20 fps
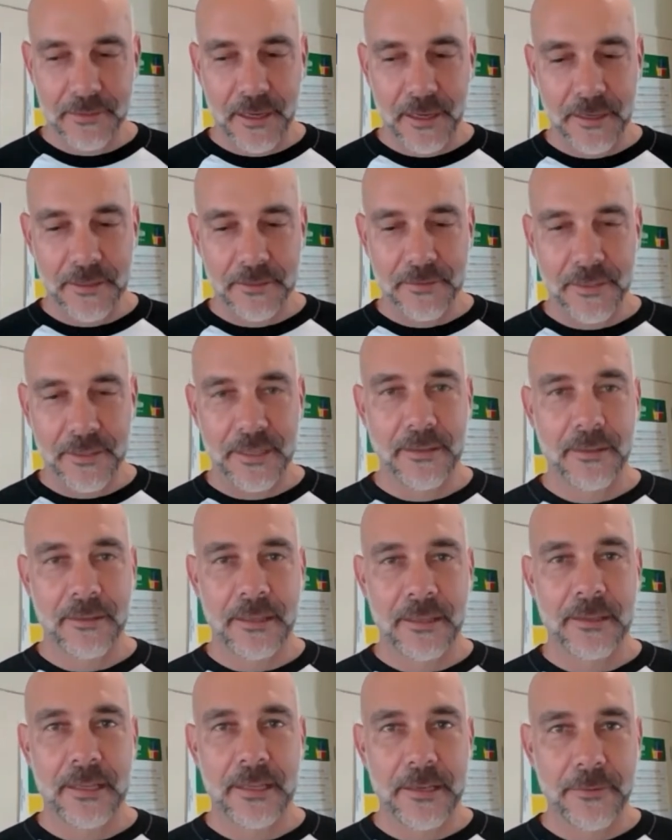
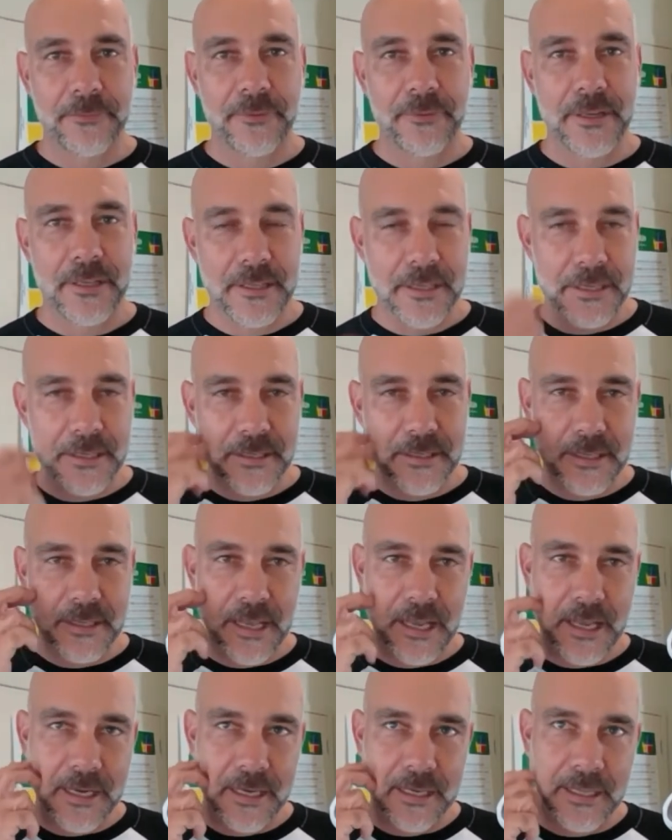The difference is
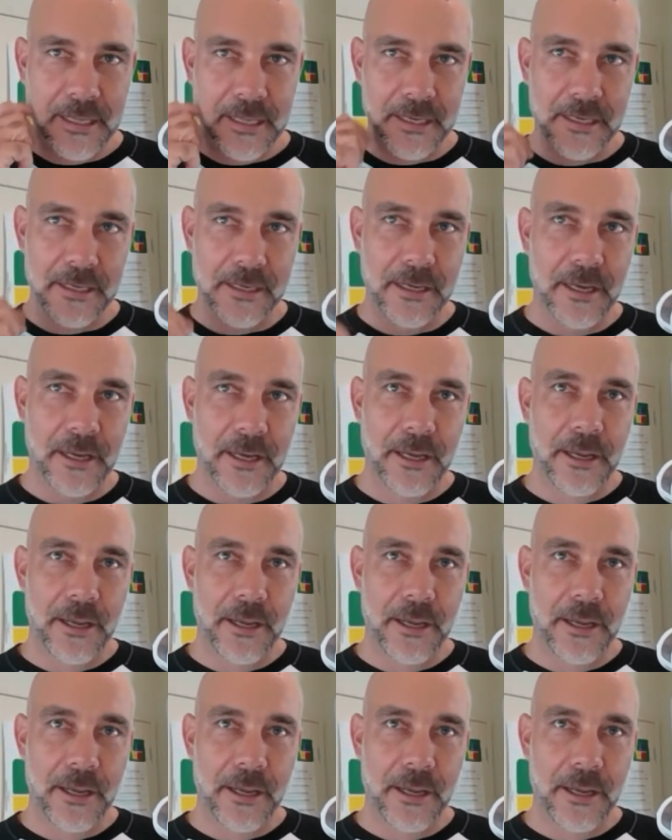that the,